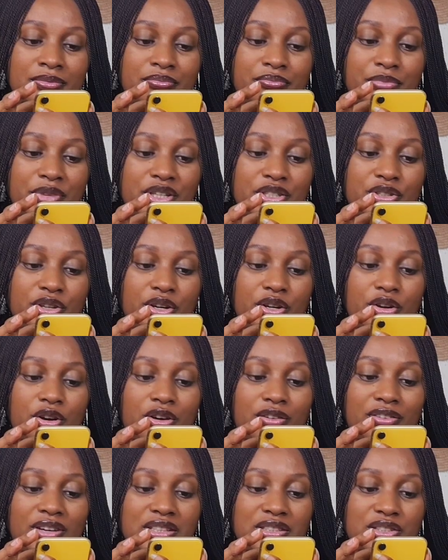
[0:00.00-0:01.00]
Make sure it
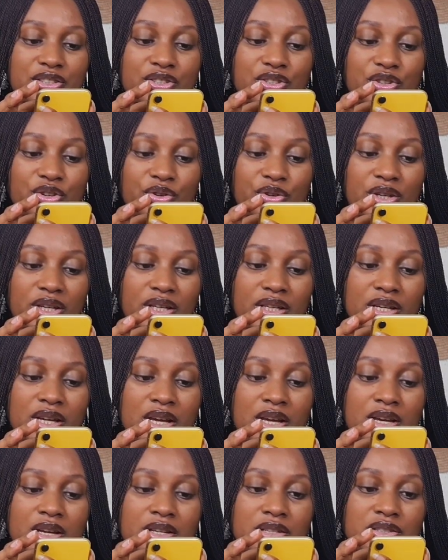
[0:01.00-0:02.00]
covers the screen.
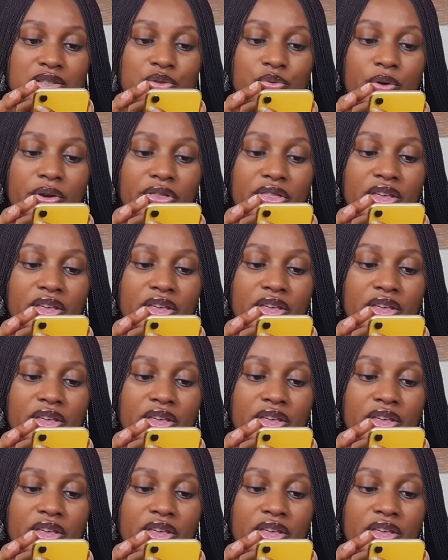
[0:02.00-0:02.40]
So one